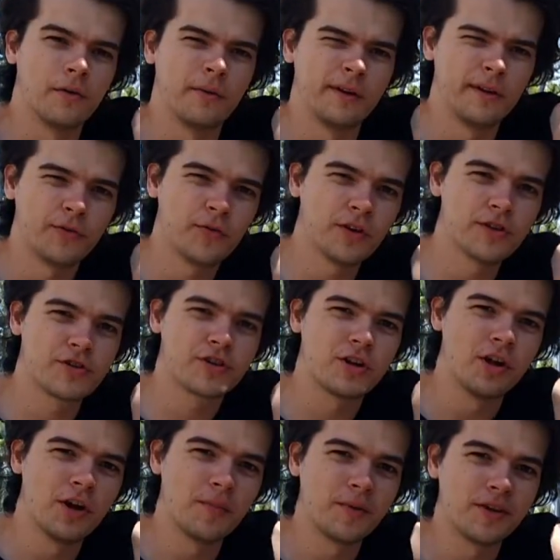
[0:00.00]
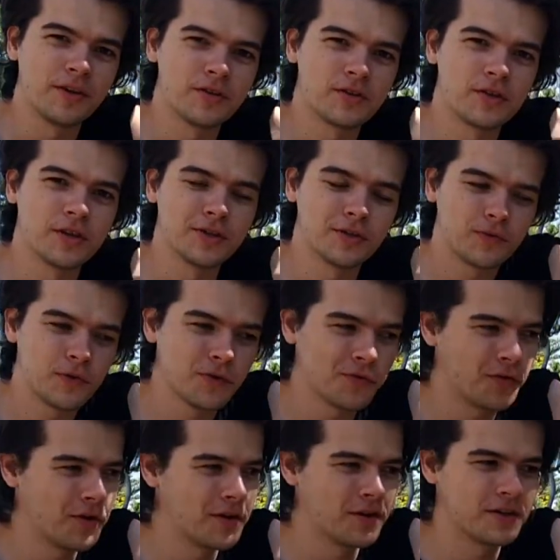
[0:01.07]
when you finish climbing your stairs, feel
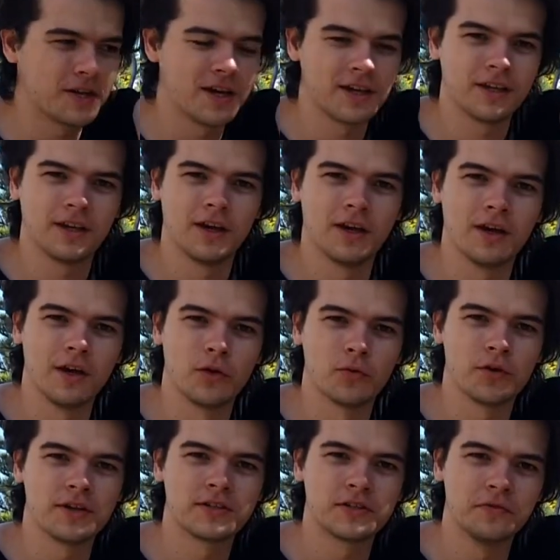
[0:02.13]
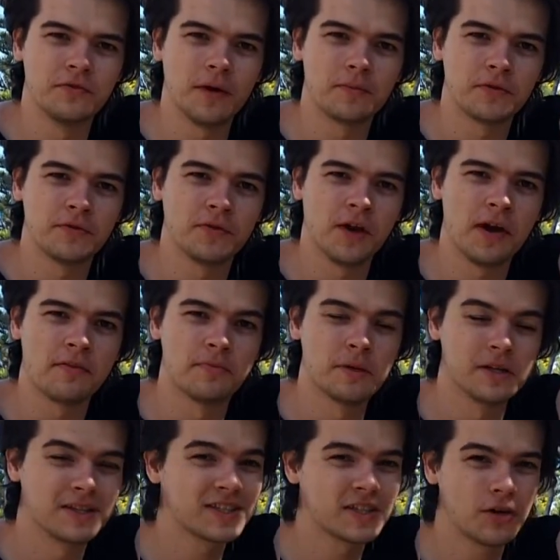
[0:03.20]
free to take a rest of up to 5
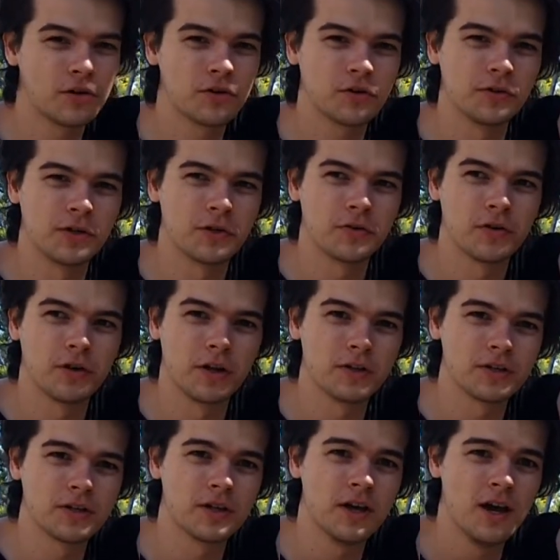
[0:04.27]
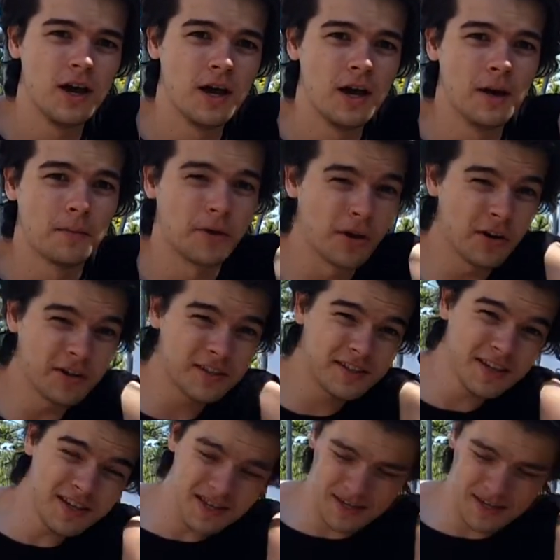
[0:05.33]
minutes. Goku and Krillin did. But honestly,